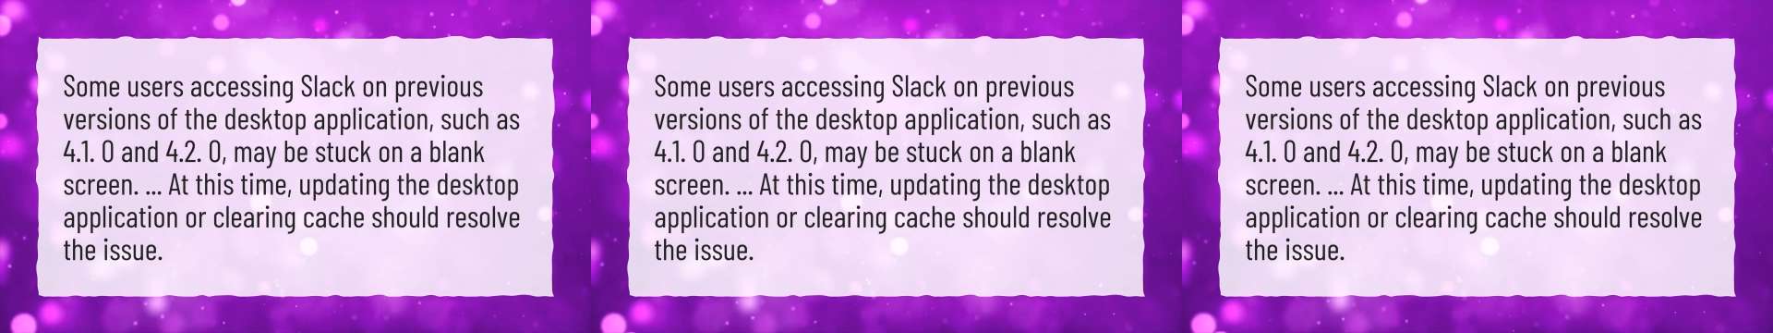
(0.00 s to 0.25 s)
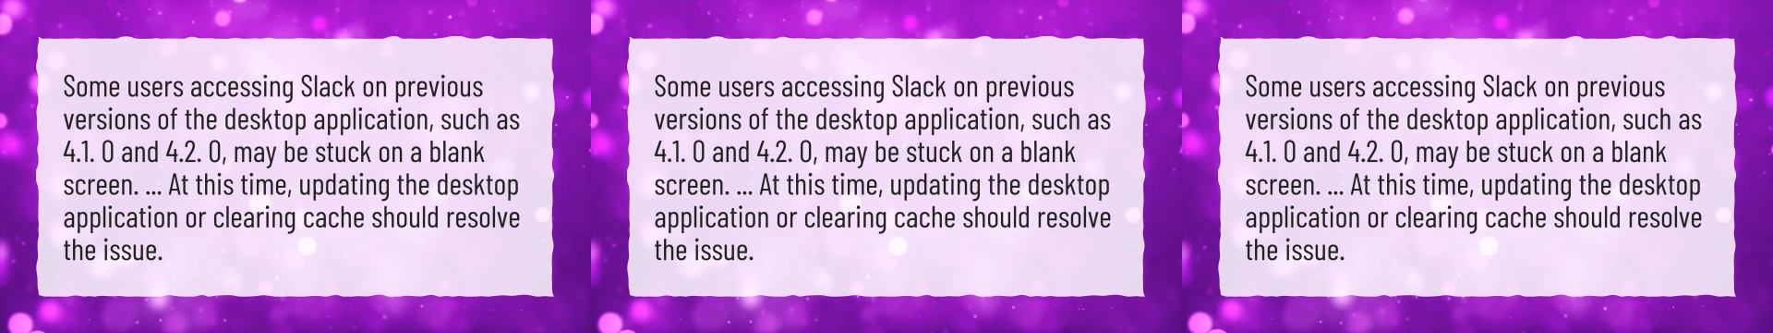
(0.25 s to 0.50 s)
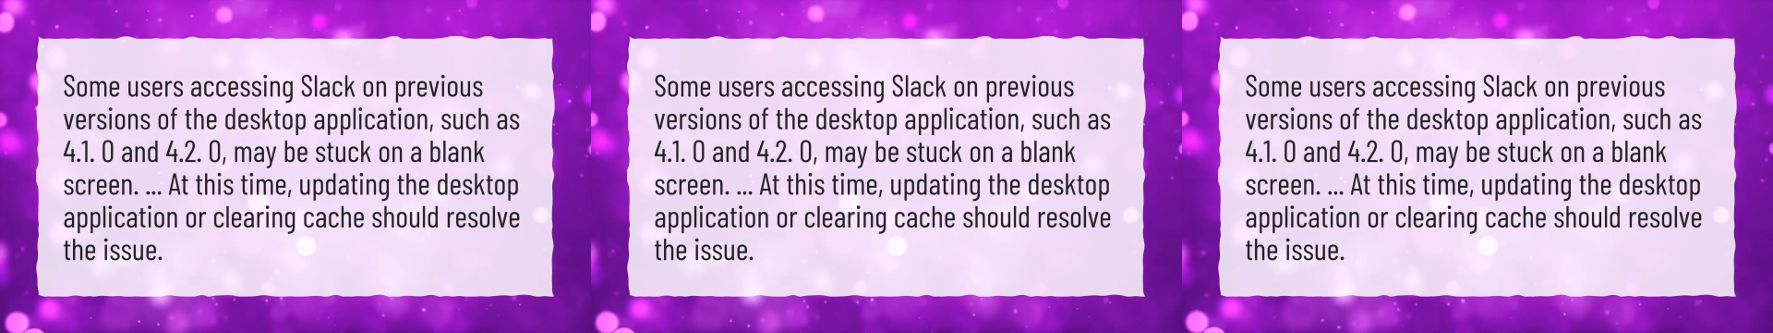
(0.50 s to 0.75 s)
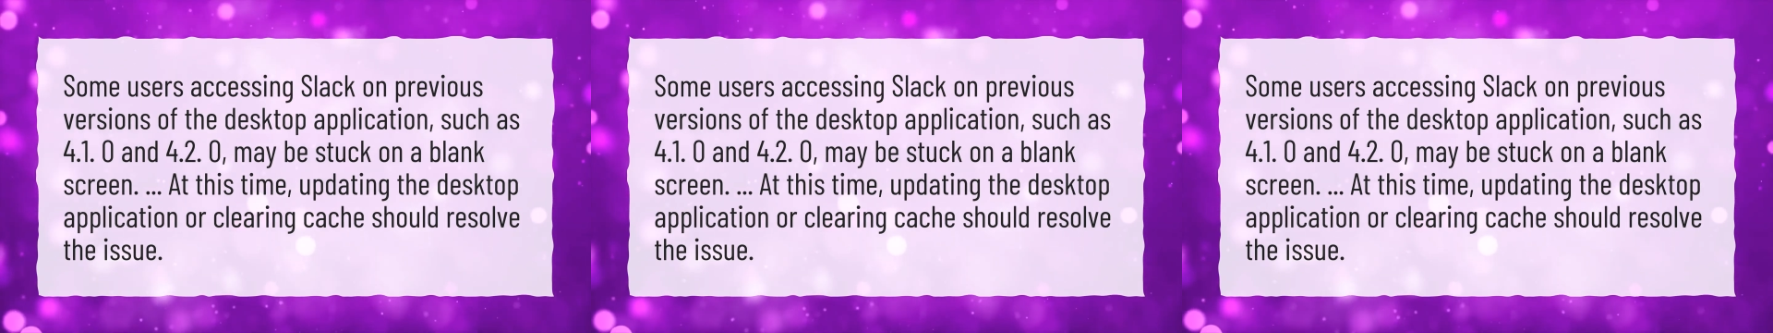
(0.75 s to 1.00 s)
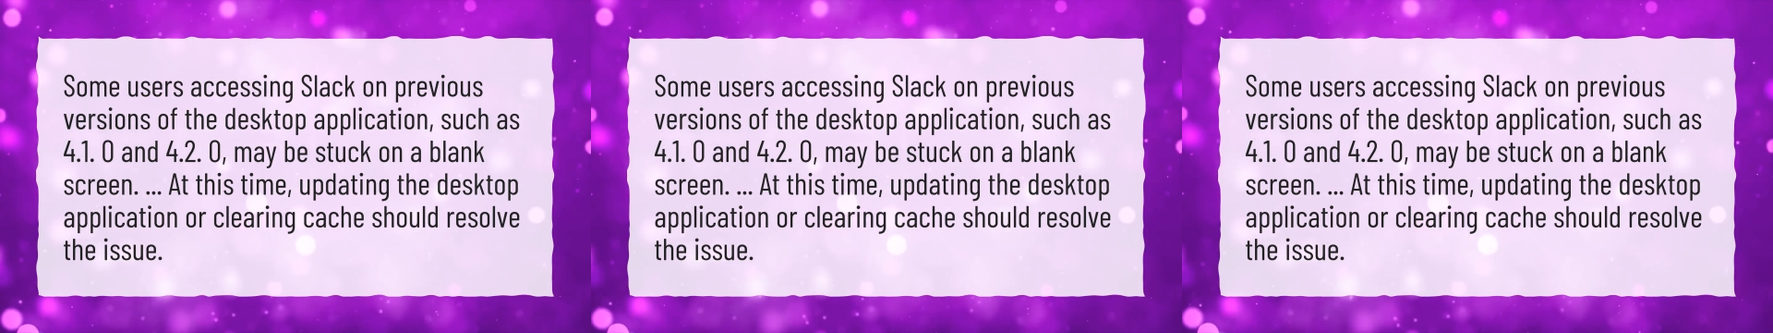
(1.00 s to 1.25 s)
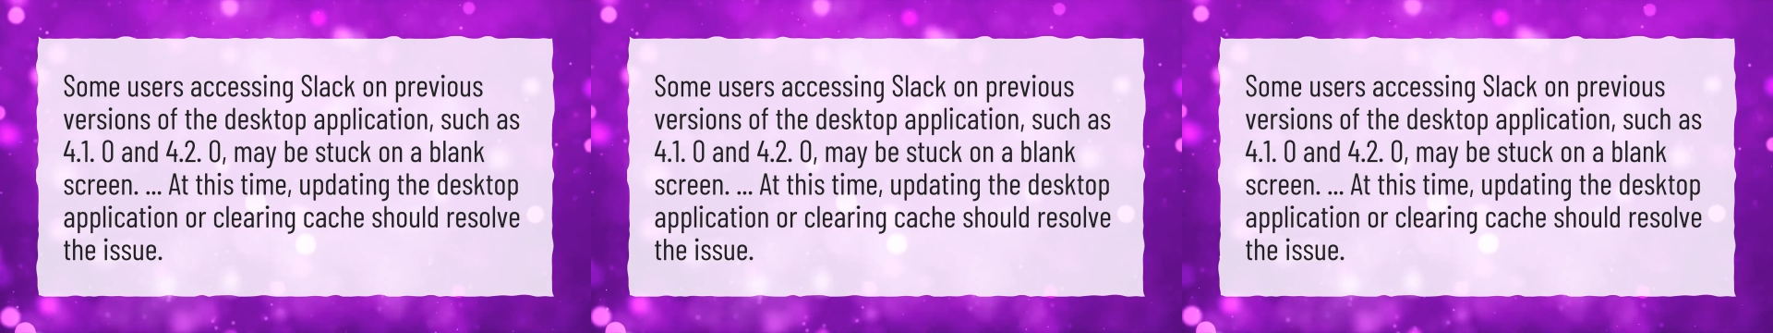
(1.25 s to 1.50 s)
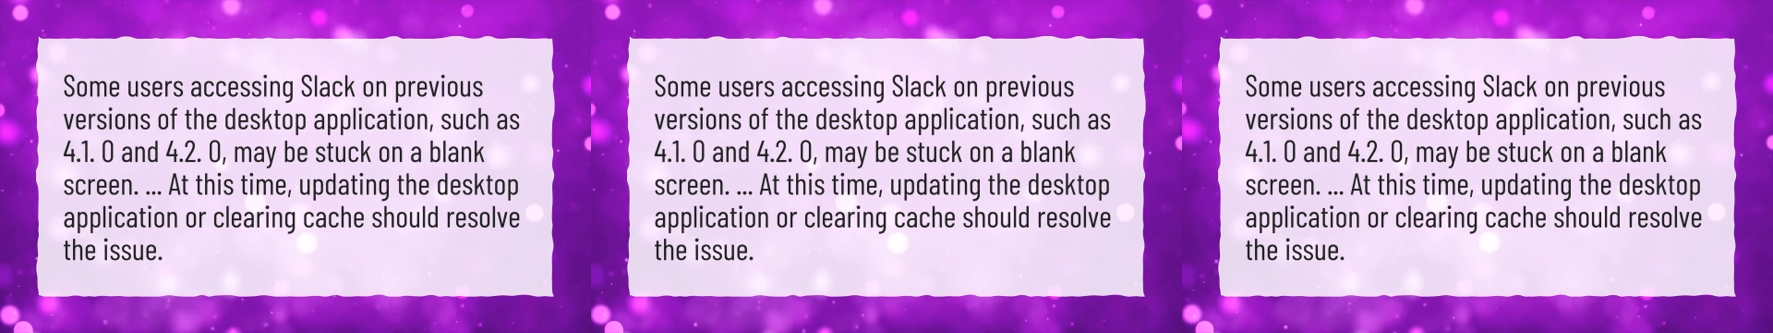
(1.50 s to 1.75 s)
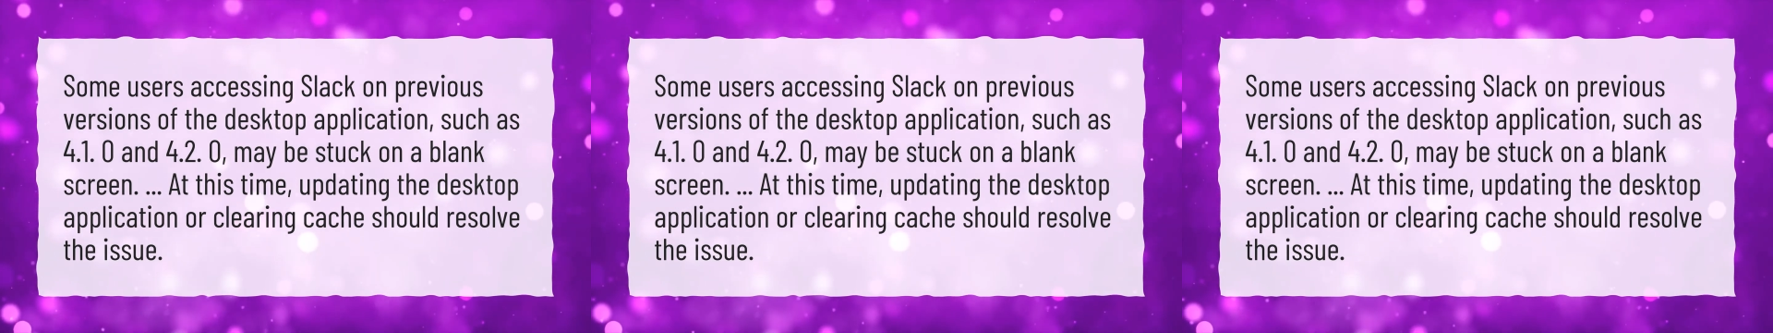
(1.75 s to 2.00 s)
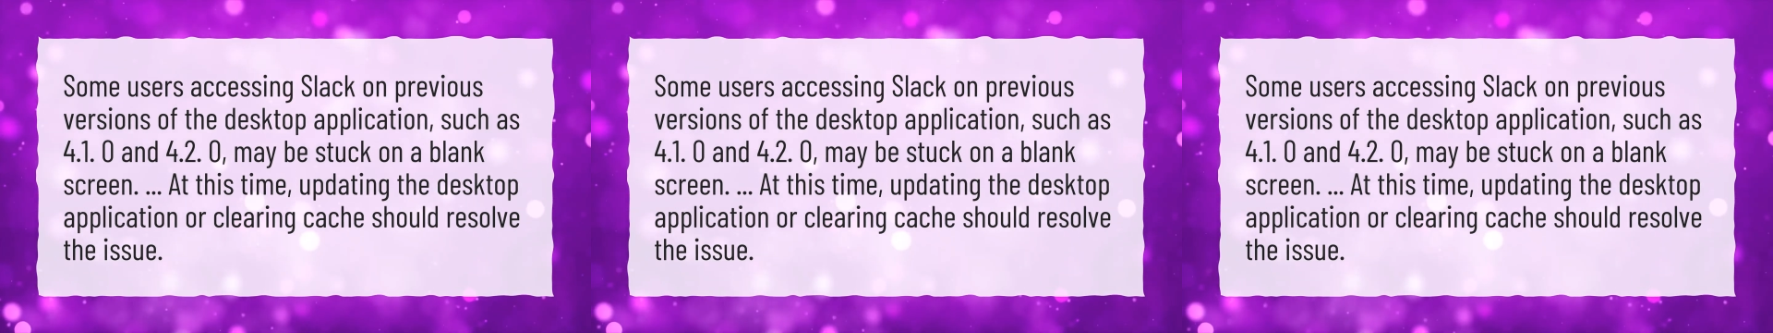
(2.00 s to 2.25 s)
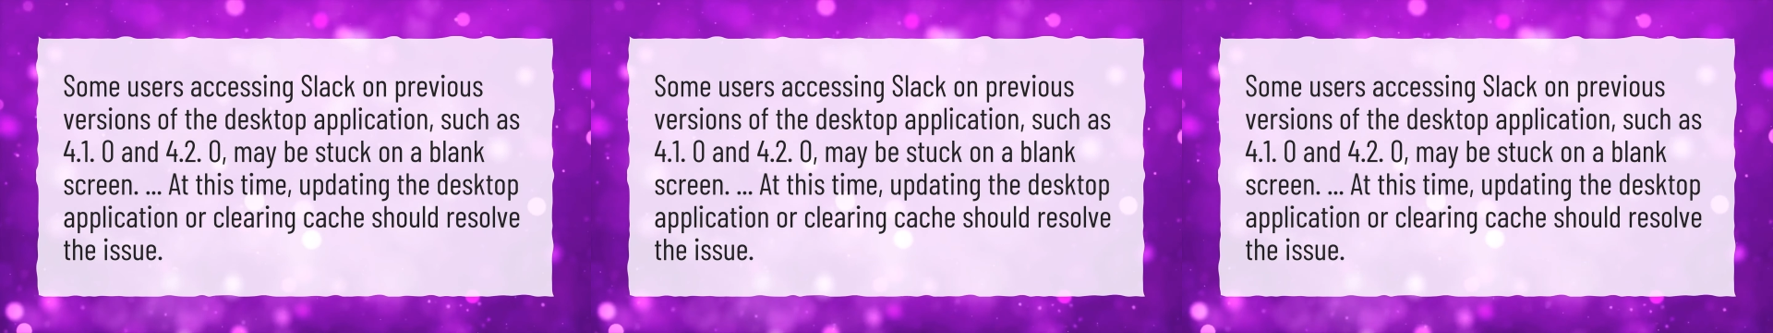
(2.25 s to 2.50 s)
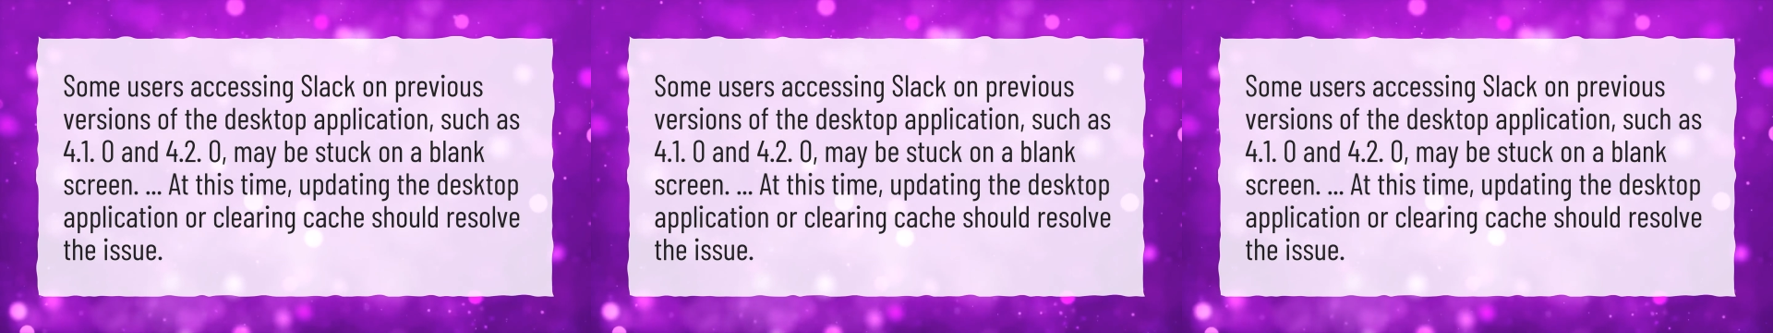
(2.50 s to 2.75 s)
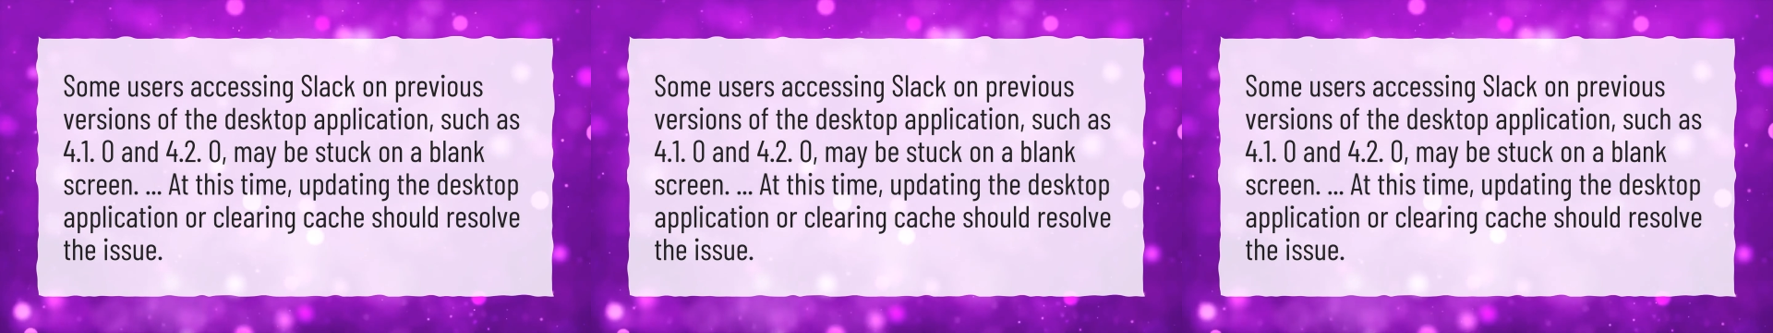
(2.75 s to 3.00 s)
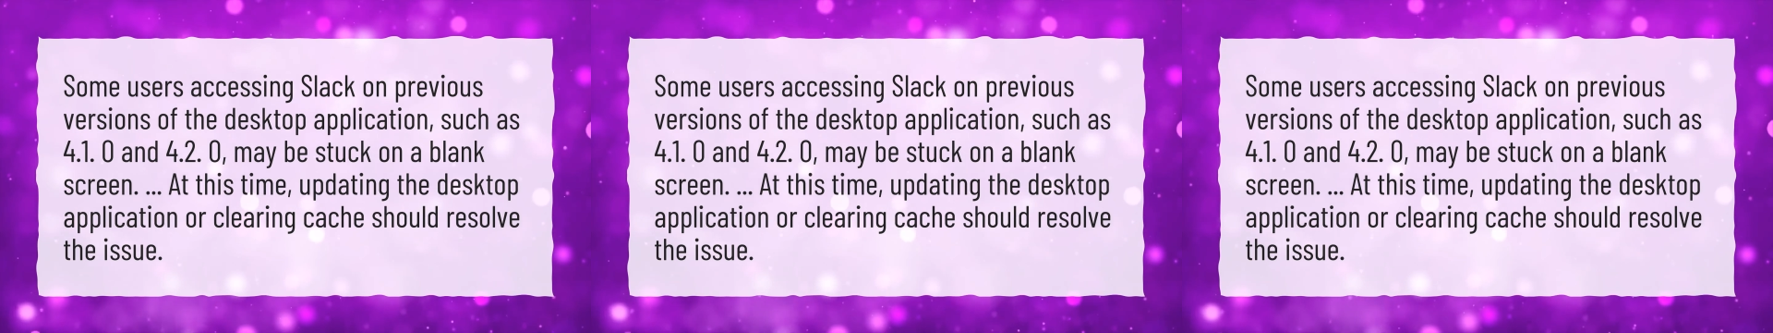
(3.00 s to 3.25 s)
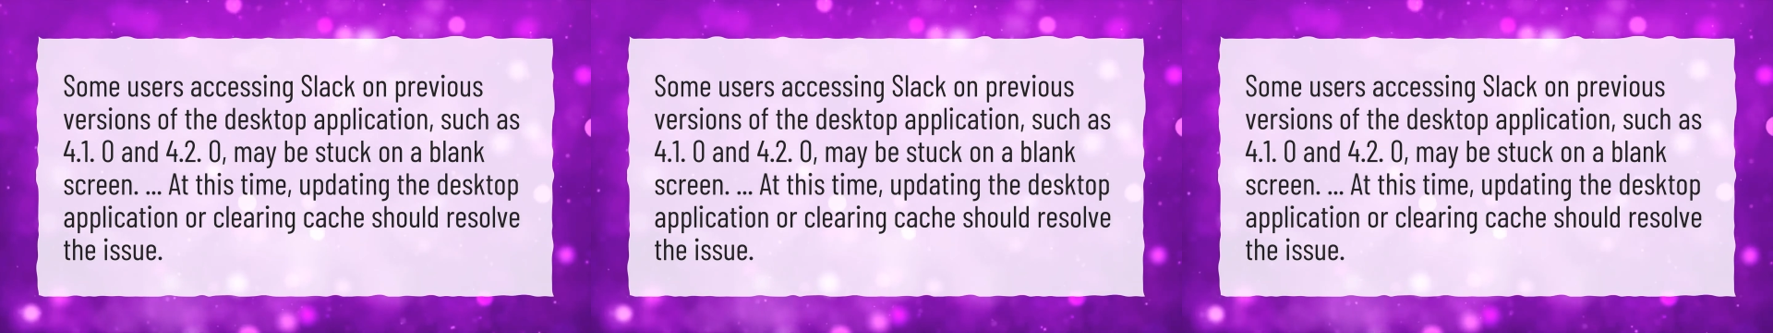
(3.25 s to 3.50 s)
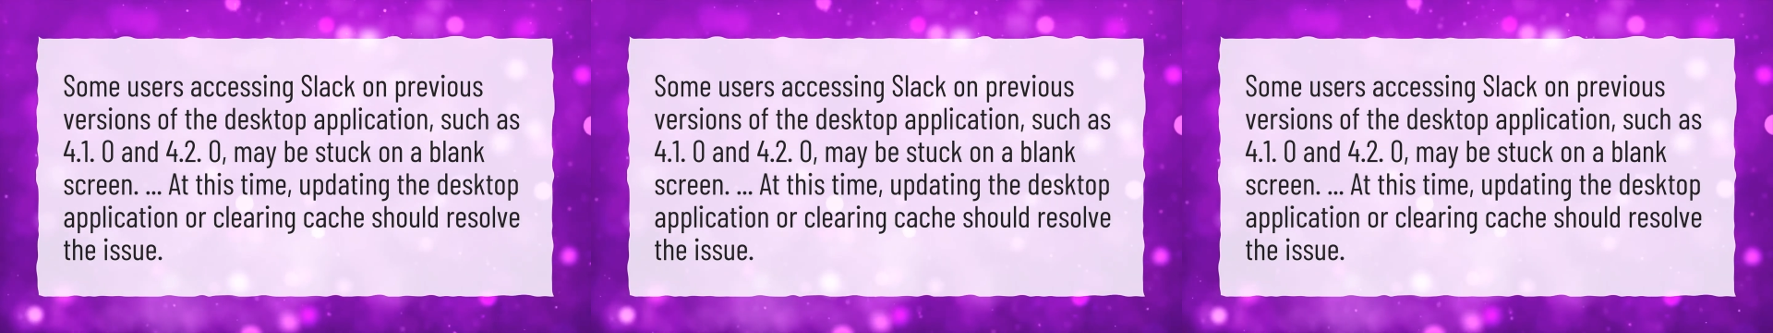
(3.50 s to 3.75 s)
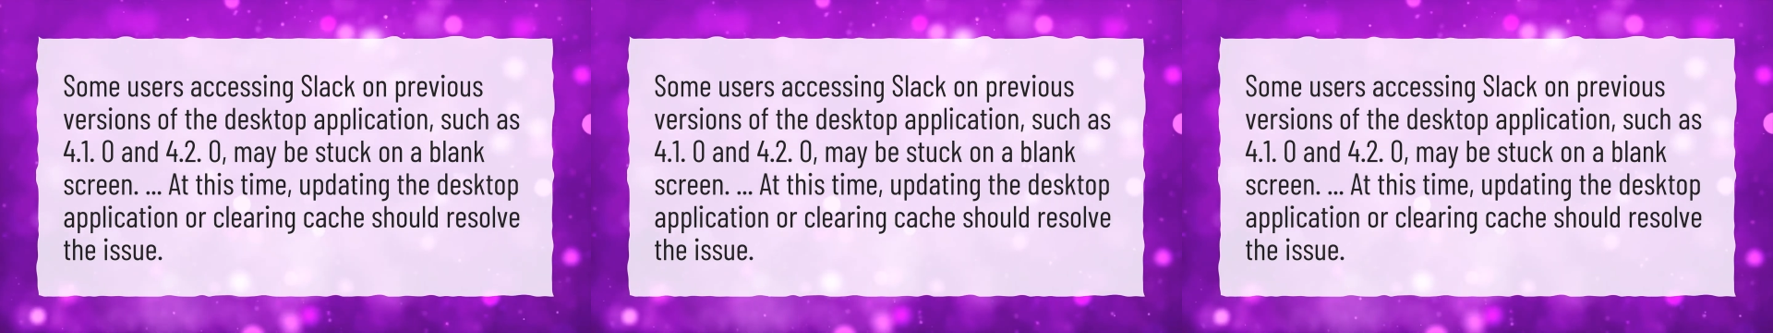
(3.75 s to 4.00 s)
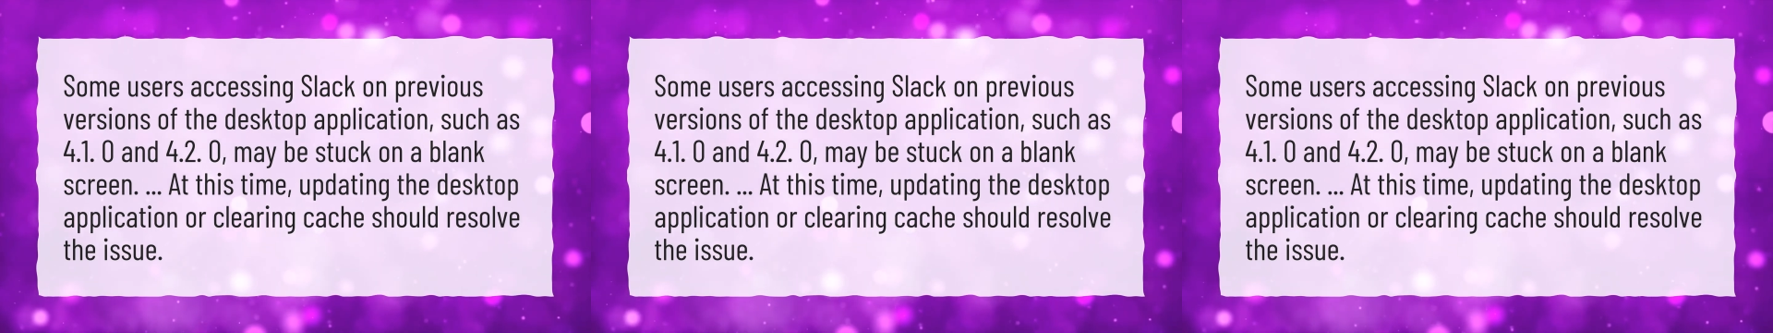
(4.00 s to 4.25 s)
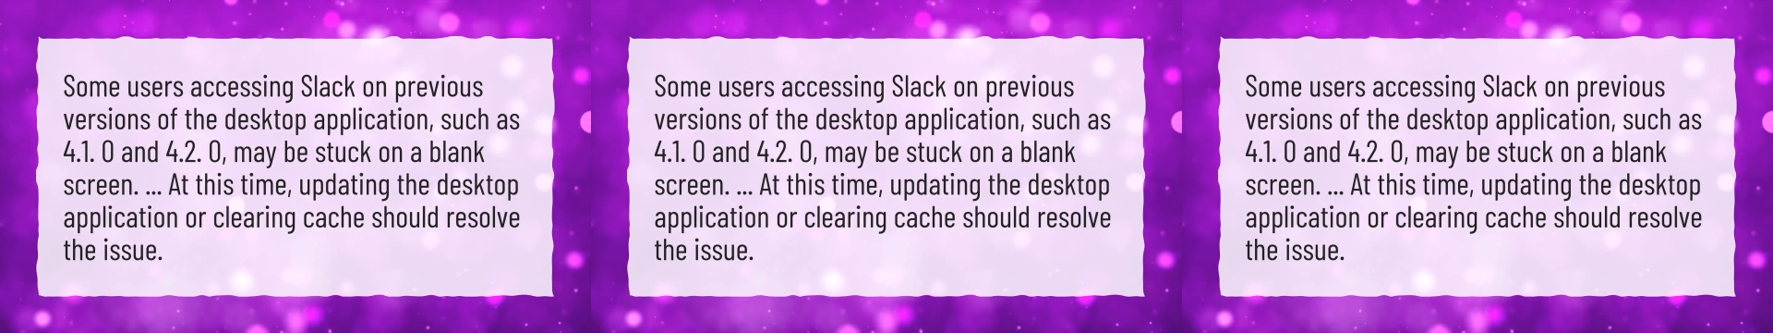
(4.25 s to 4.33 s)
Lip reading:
No face is visible, so there are no lips to read.